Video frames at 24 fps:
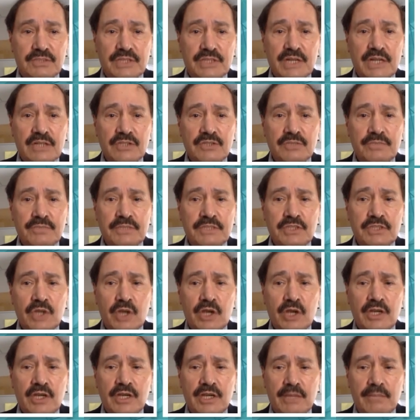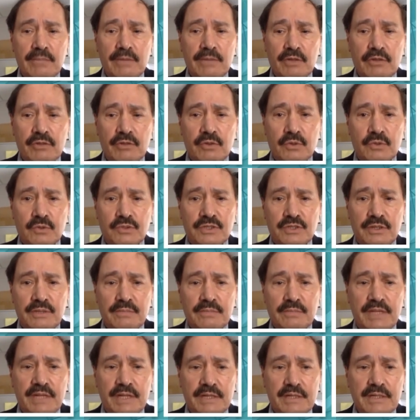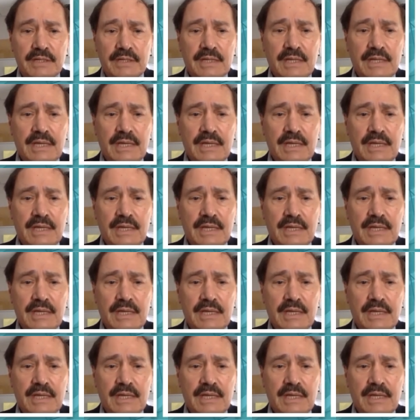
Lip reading: and I'll be talking about those in a minute.